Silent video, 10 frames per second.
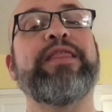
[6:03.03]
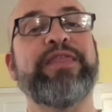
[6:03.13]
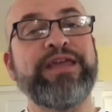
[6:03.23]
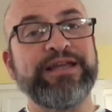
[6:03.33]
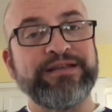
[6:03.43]

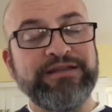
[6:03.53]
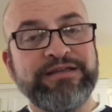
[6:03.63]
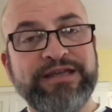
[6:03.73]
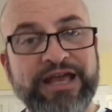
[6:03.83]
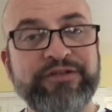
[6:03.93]
then
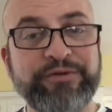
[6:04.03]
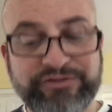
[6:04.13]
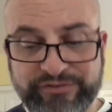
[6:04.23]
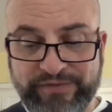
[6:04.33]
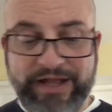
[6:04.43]
add the rest
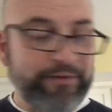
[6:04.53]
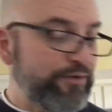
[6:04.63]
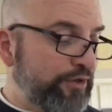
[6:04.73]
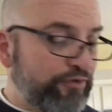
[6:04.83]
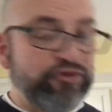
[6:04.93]
of your flour.
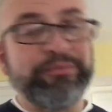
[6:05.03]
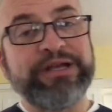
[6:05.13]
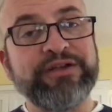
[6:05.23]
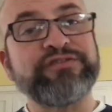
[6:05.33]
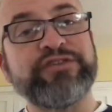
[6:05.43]
So
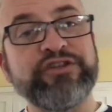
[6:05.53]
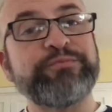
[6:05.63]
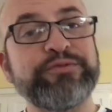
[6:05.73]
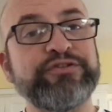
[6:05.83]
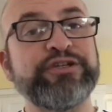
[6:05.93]
because this
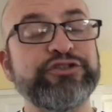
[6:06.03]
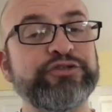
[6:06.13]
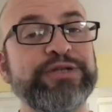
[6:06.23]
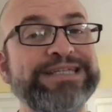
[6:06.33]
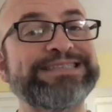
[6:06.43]

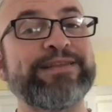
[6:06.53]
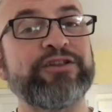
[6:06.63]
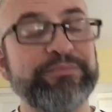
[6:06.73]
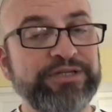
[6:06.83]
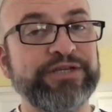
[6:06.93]
procedure is a
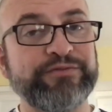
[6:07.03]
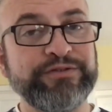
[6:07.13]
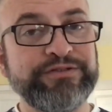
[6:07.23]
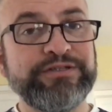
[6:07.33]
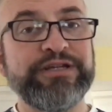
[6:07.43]
little bit
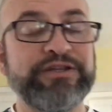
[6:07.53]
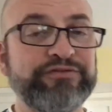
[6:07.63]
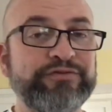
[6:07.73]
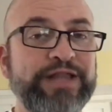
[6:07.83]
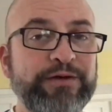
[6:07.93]
different, it's
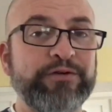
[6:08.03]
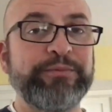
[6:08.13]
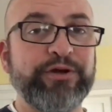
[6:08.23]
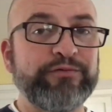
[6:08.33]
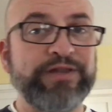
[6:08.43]
flour,
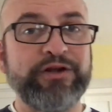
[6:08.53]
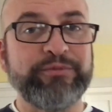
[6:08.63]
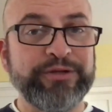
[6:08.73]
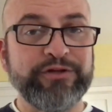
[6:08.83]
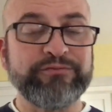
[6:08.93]
milk,
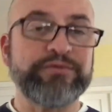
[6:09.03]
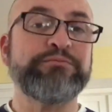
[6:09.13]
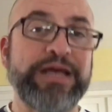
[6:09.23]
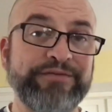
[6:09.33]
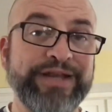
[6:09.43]

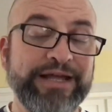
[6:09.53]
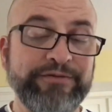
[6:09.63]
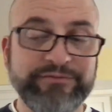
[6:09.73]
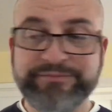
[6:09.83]
half and half,